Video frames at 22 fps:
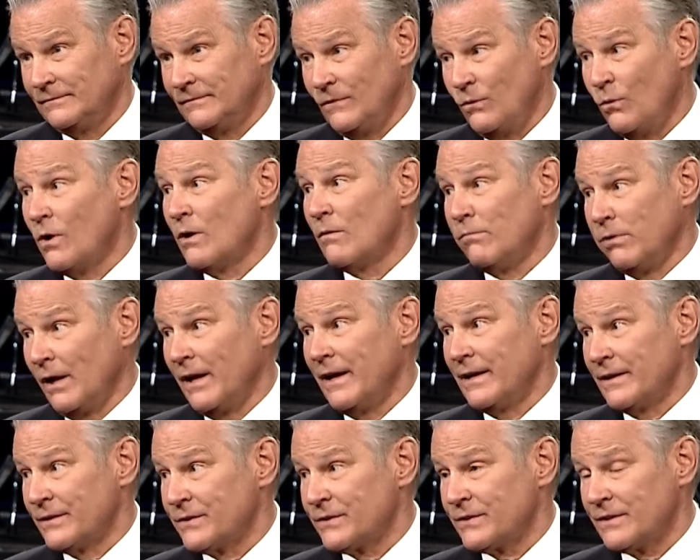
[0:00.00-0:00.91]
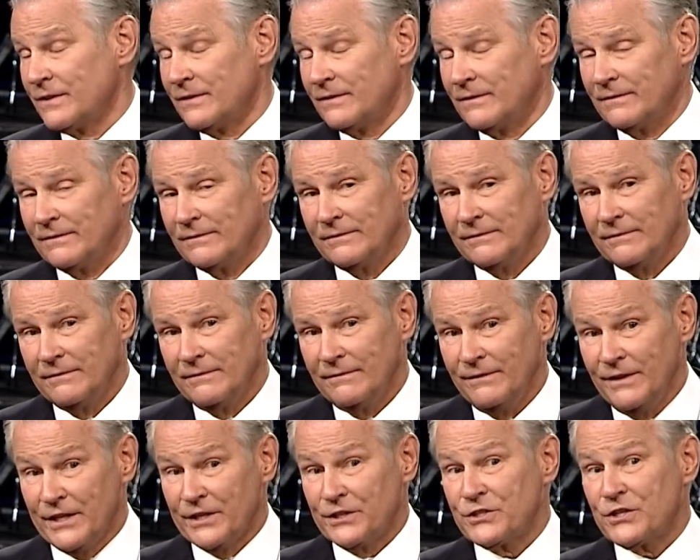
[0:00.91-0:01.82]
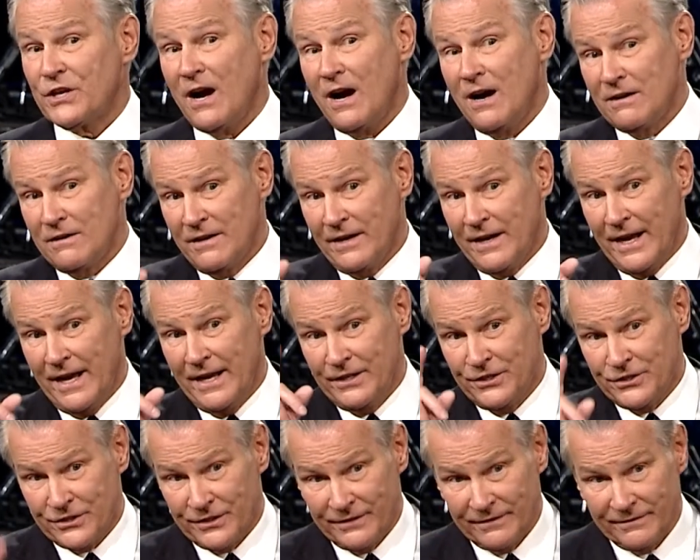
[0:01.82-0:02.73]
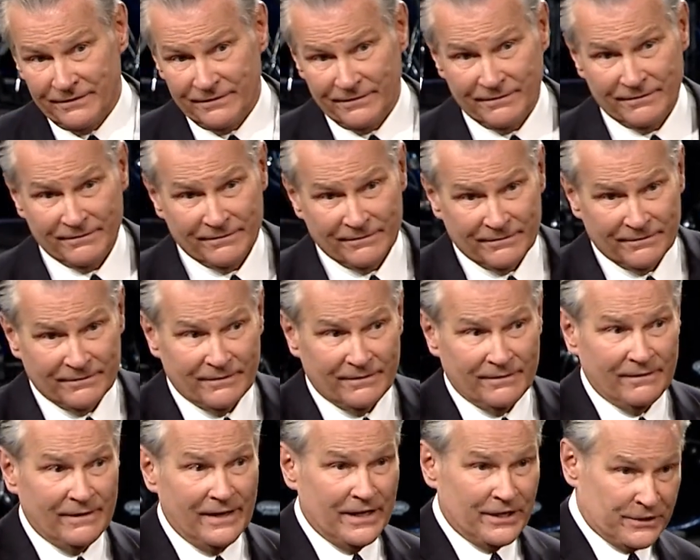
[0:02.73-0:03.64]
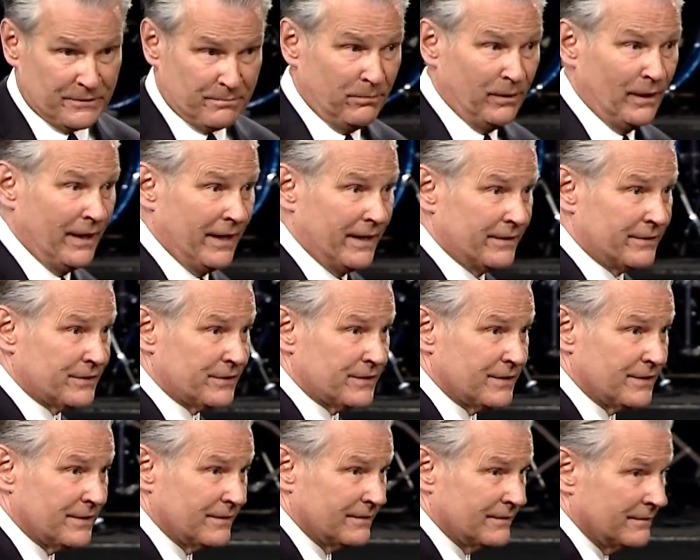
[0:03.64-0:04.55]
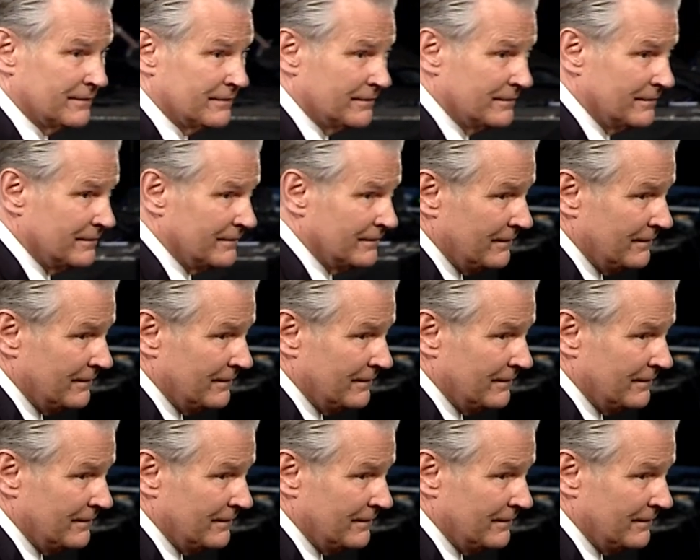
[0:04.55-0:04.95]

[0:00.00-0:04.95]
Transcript: We're blessed. Amen. This congregation Amen. Is blessed. Amen.